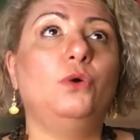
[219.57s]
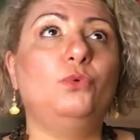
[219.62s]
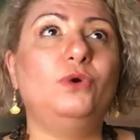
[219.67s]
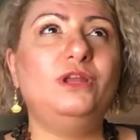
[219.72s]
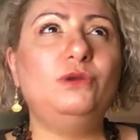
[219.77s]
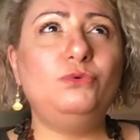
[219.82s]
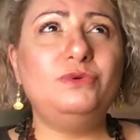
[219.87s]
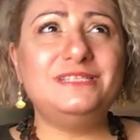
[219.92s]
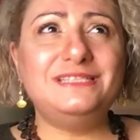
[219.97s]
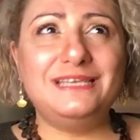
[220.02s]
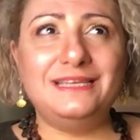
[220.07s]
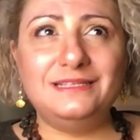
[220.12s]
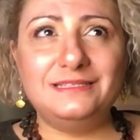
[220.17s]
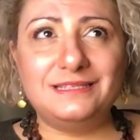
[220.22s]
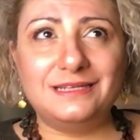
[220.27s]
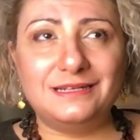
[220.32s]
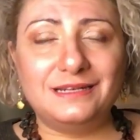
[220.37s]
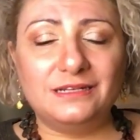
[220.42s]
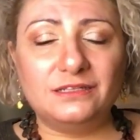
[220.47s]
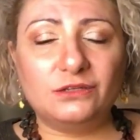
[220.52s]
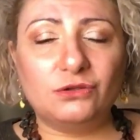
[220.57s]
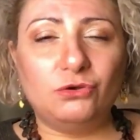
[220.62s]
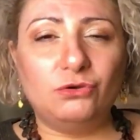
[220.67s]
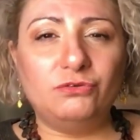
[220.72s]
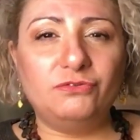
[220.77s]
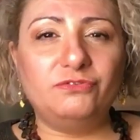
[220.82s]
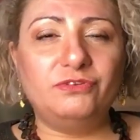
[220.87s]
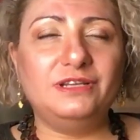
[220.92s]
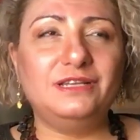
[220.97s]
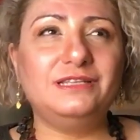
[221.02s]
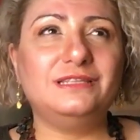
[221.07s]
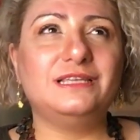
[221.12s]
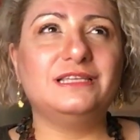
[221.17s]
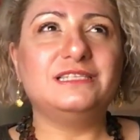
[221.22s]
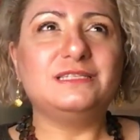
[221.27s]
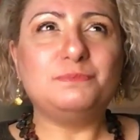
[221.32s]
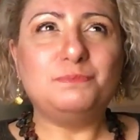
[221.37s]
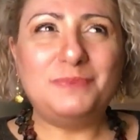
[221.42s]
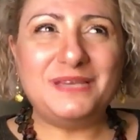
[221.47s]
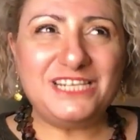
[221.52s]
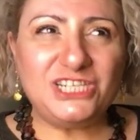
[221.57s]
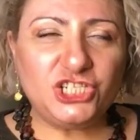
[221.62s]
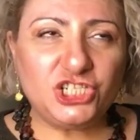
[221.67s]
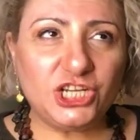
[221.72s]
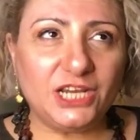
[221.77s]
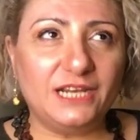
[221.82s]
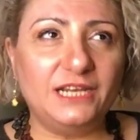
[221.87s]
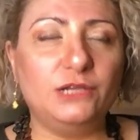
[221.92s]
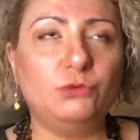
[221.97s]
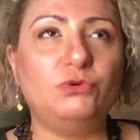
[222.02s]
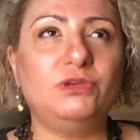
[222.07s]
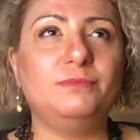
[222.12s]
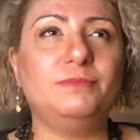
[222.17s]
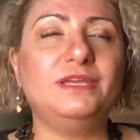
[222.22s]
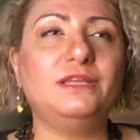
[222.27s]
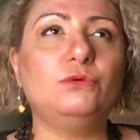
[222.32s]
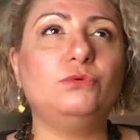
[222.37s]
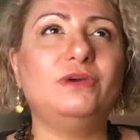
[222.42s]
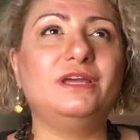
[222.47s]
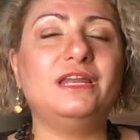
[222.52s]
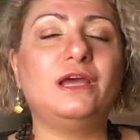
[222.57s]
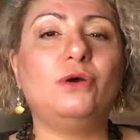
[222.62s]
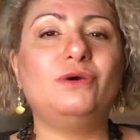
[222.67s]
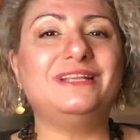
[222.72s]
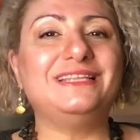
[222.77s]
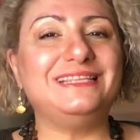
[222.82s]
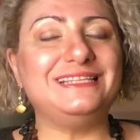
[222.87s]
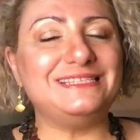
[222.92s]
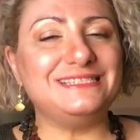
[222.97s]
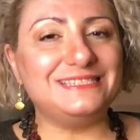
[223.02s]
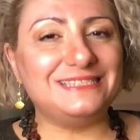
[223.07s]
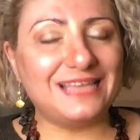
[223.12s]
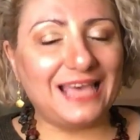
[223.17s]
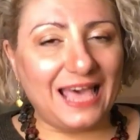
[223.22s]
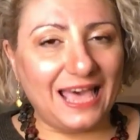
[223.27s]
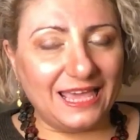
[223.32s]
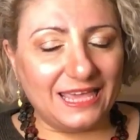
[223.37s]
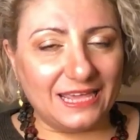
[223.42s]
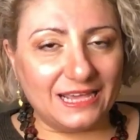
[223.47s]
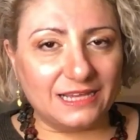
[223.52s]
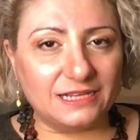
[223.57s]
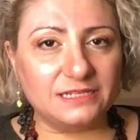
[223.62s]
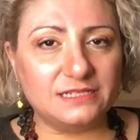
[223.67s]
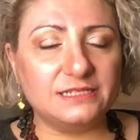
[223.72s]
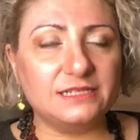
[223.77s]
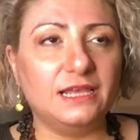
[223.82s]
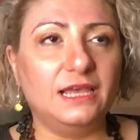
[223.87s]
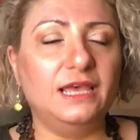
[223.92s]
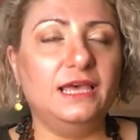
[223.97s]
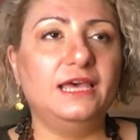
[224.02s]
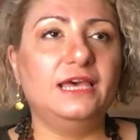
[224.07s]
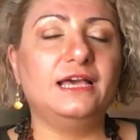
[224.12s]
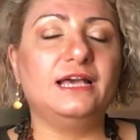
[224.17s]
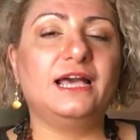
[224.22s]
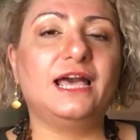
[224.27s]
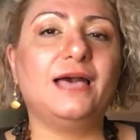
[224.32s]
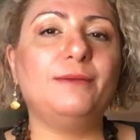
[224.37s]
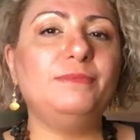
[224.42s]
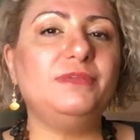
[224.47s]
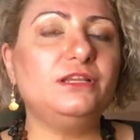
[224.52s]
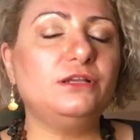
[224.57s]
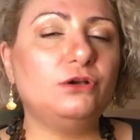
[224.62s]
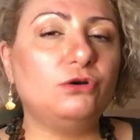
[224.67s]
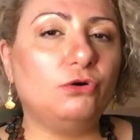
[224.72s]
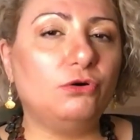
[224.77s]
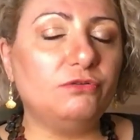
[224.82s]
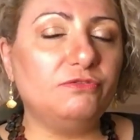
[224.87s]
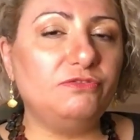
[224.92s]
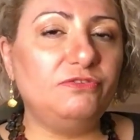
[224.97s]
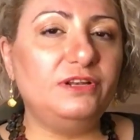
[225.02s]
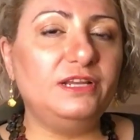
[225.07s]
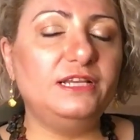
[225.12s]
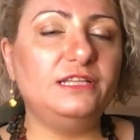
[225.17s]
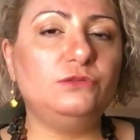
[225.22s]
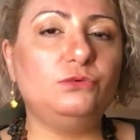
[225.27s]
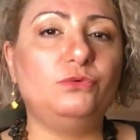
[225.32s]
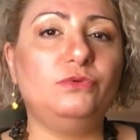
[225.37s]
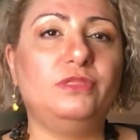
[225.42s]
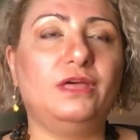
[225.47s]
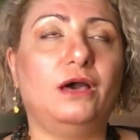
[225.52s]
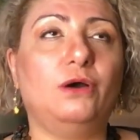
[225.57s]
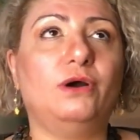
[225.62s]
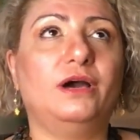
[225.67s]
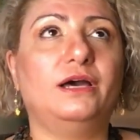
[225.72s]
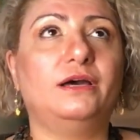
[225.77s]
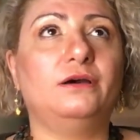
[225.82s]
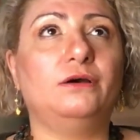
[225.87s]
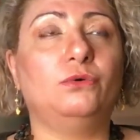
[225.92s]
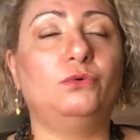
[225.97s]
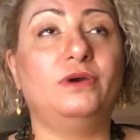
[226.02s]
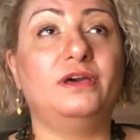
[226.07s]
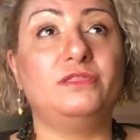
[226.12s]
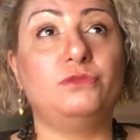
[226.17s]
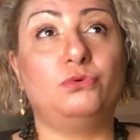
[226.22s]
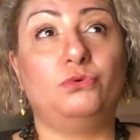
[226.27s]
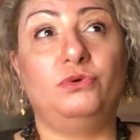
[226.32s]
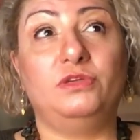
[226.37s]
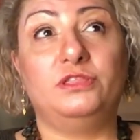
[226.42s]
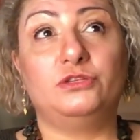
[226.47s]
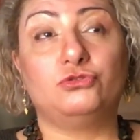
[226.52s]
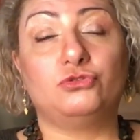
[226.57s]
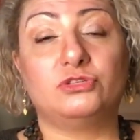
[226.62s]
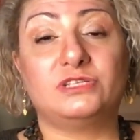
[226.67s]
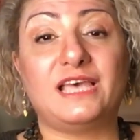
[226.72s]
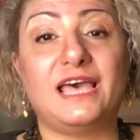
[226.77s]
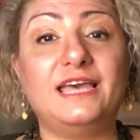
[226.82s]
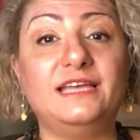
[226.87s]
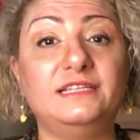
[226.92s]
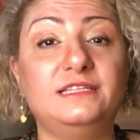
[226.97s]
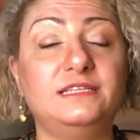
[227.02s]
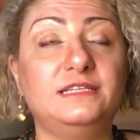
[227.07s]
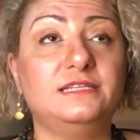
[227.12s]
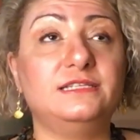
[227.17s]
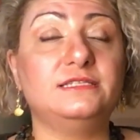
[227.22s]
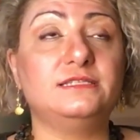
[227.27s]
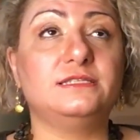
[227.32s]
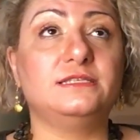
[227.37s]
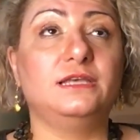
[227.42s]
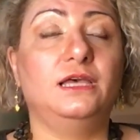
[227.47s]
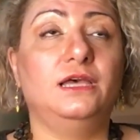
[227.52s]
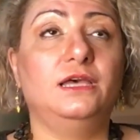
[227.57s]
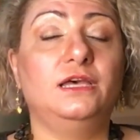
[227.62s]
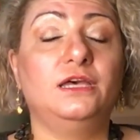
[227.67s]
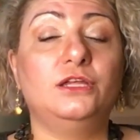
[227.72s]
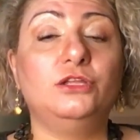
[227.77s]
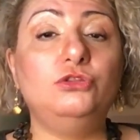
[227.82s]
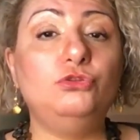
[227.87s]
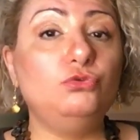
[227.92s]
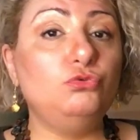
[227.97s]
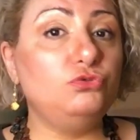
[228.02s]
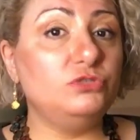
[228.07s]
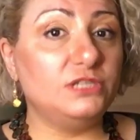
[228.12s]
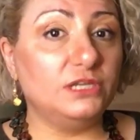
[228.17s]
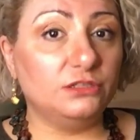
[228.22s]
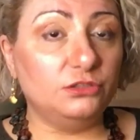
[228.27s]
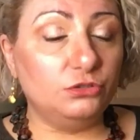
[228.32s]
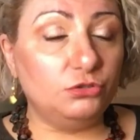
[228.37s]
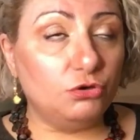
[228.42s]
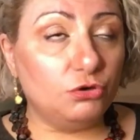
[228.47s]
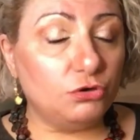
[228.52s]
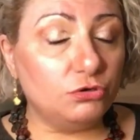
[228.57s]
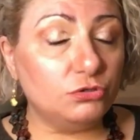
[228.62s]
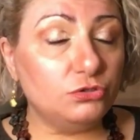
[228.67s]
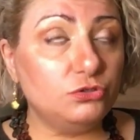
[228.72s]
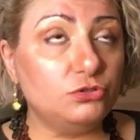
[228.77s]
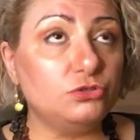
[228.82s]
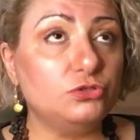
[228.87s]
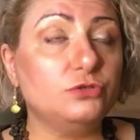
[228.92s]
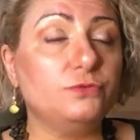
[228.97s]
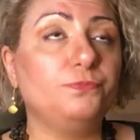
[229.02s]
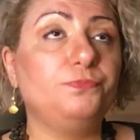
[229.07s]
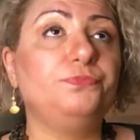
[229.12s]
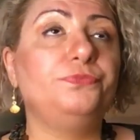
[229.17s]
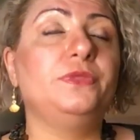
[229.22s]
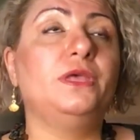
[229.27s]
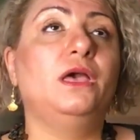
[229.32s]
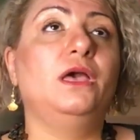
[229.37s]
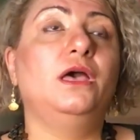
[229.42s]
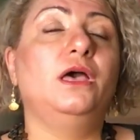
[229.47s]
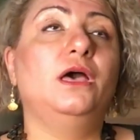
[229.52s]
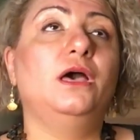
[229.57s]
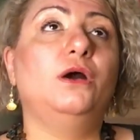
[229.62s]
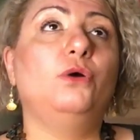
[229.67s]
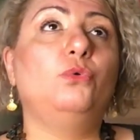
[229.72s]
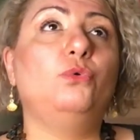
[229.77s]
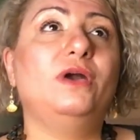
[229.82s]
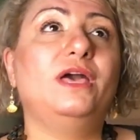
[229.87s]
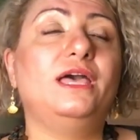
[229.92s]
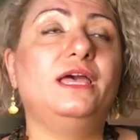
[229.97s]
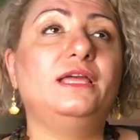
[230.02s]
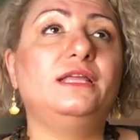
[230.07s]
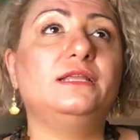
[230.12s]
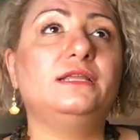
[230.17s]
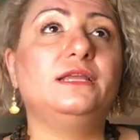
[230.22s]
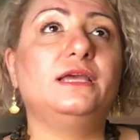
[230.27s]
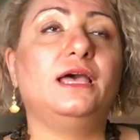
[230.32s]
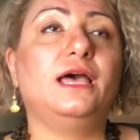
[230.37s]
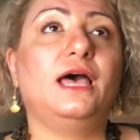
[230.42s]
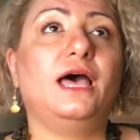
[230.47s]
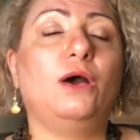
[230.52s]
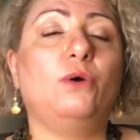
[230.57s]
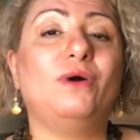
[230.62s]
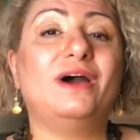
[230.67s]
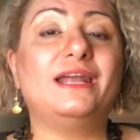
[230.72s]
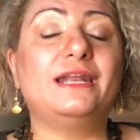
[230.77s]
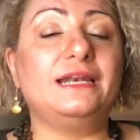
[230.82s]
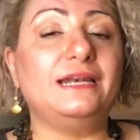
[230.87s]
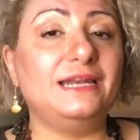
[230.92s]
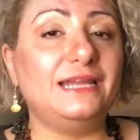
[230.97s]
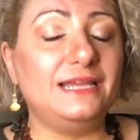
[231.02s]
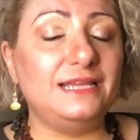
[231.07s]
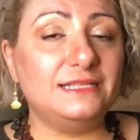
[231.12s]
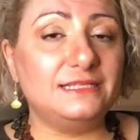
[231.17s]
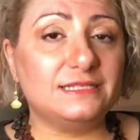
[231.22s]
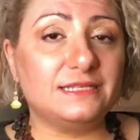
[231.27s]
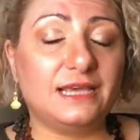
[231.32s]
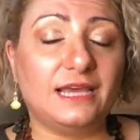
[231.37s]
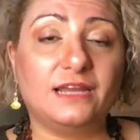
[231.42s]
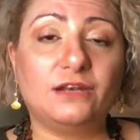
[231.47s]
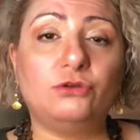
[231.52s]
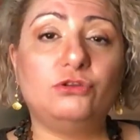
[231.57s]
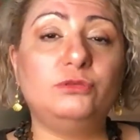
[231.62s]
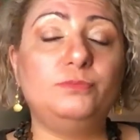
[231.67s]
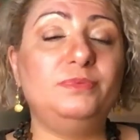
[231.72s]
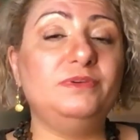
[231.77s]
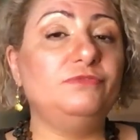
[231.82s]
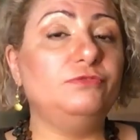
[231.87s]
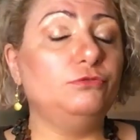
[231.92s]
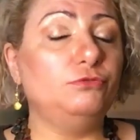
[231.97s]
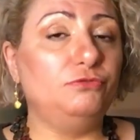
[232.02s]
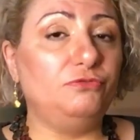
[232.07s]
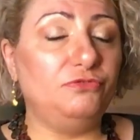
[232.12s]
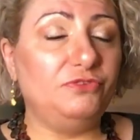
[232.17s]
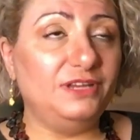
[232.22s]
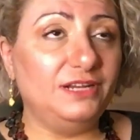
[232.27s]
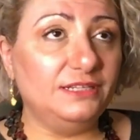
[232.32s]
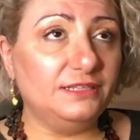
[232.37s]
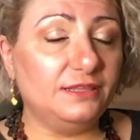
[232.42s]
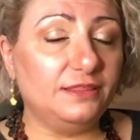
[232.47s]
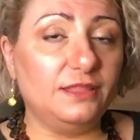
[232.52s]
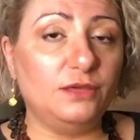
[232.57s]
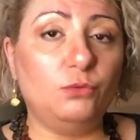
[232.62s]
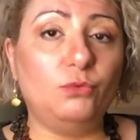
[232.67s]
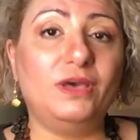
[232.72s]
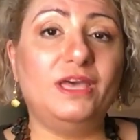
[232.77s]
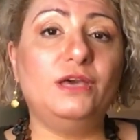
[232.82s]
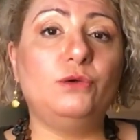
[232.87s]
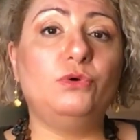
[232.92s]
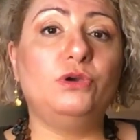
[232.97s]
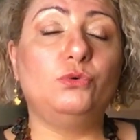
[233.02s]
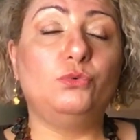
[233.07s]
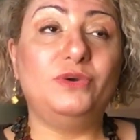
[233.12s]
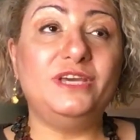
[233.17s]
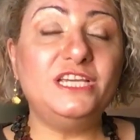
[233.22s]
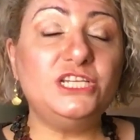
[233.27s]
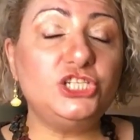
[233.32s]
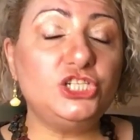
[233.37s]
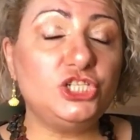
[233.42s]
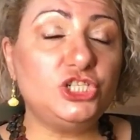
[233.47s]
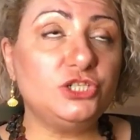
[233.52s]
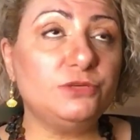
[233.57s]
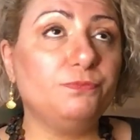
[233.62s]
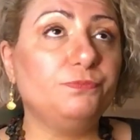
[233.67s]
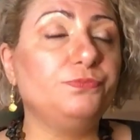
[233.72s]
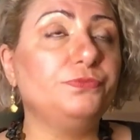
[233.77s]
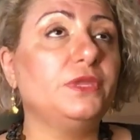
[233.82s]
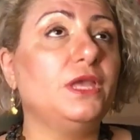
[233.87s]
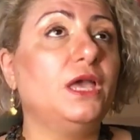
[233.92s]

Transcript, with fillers: When we say internal conflict, especially, we mean when our desires come in conflict with, our, with, with society's do's and don'ts, when our needs cannot be fulfilled the way we wish,